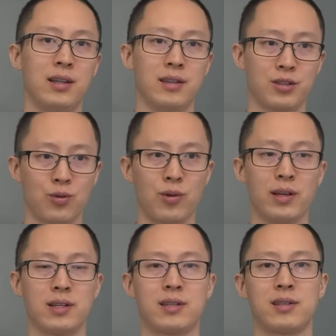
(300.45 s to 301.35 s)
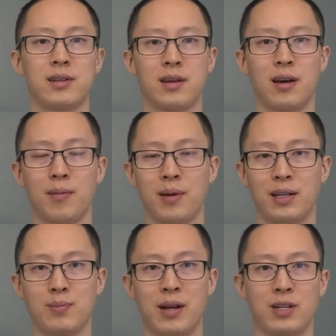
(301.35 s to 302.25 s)
the soreness, um,
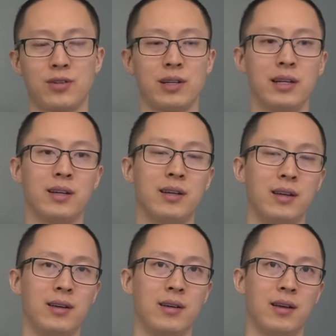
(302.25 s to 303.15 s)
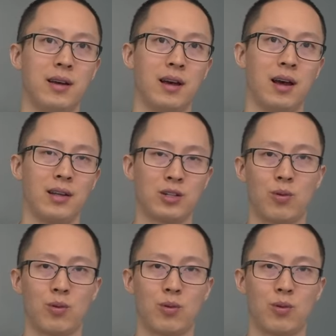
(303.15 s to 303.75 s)
especially uh,